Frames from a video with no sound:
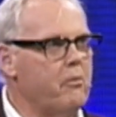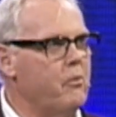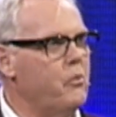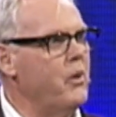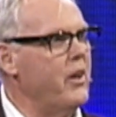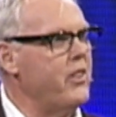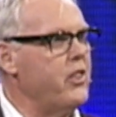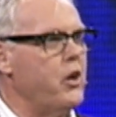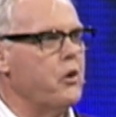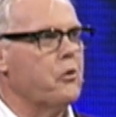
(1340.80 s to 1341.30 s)

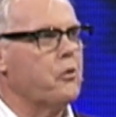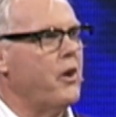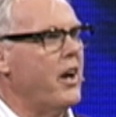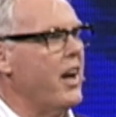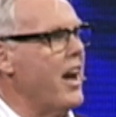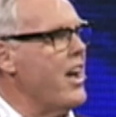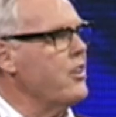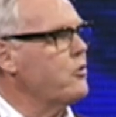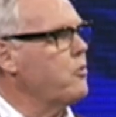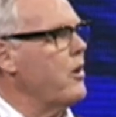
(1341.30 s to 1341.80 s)
whether you
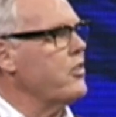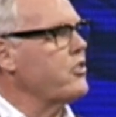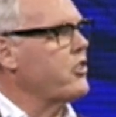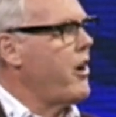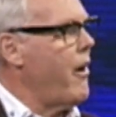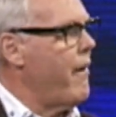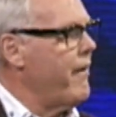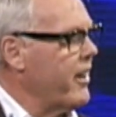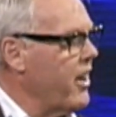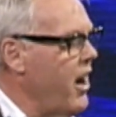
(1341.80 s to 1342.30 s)
realize what's
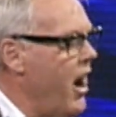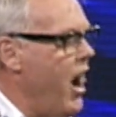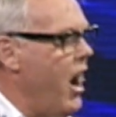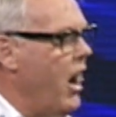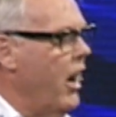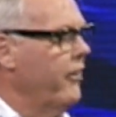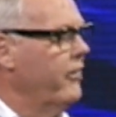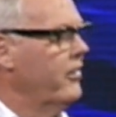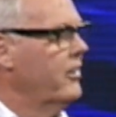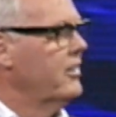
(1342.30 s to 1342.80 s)
going on